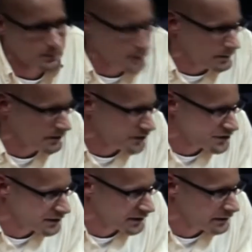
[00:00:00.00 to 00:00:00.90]
Amendment
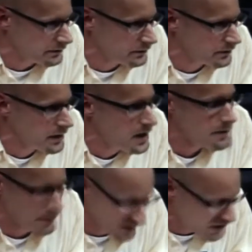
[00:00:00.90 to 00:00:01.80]
restricted.
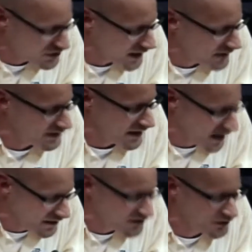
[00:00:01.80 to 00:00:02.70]
But they should have an
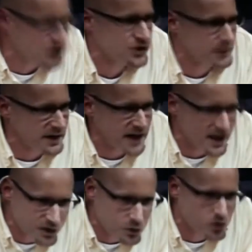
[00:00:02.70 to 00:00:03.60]
ethic. There should be an
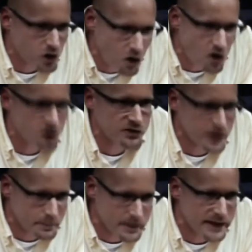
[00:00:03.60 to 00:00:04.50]
ethical call
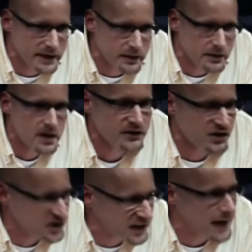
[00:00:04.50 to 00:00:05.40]
to the media
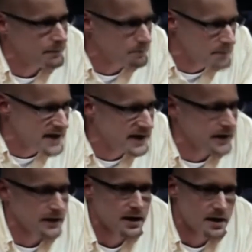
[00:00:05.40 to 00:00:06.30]
to stop
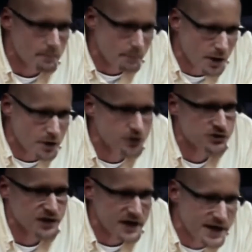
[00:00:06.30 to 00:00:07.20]
making
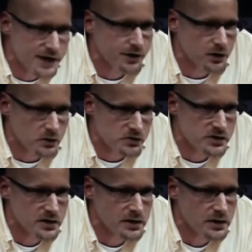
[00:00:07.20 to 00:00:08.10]
martyrs and
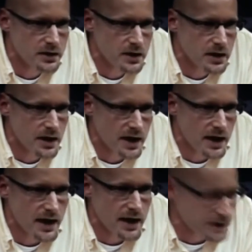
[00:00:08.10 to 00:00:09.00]
heroes
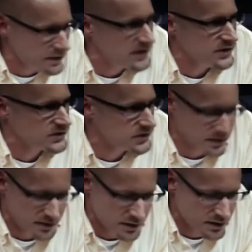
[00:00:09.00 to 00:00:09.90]
out of these
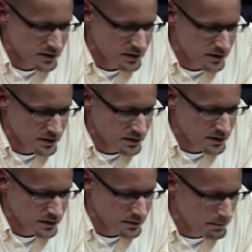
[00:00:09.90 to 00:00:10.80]

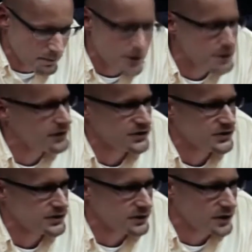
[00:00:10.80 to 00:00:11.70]

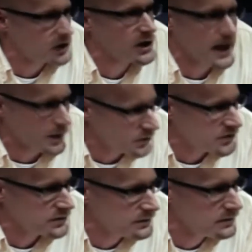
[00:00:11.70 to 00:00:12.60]
murderous
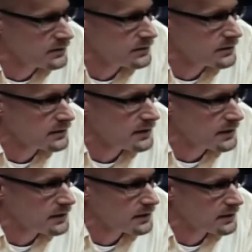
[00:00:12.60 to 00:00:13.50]
clowns.
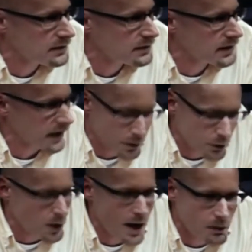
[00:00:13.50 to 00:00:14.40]
And I
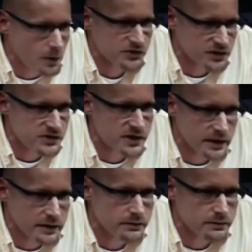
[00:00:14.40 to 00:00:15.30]
don't know how else to say it.